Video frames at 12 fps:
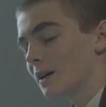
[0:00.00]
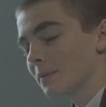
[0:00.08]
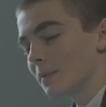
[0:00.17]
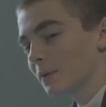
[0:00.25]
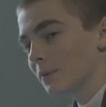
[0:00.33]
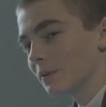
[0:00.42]
I'm
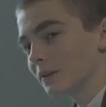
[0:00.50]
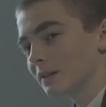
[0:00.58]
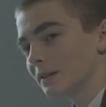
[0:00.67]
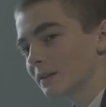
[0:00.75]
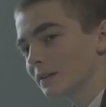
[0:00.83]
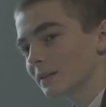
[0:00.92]
not really,
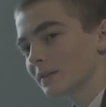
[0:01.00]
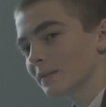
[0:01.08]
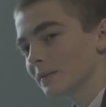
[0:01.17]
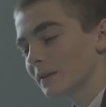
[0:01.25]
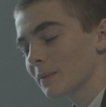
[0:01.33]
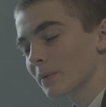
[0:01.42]

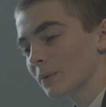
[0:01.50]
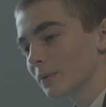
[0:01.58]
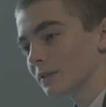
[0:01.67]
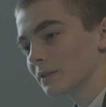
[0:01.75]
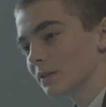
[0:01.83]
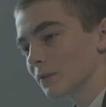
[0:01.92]
I'm not
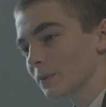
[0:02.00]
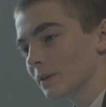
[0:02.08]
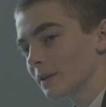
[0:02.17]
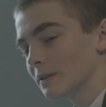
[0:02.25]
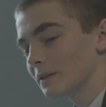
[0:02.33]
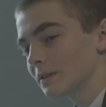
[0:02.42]
really sure what
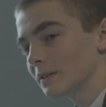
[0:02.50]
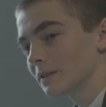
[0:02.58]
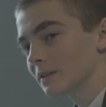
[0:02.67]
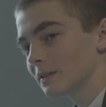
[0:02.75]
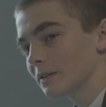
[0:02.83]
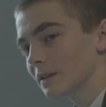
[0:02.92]
I'd
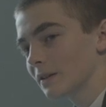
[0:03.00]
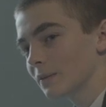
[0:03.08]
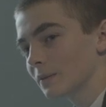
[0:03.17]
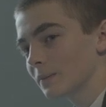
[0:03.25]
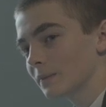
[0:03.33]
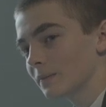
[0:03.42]
say to
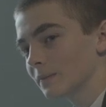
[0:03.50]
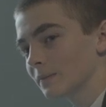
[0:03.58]
him.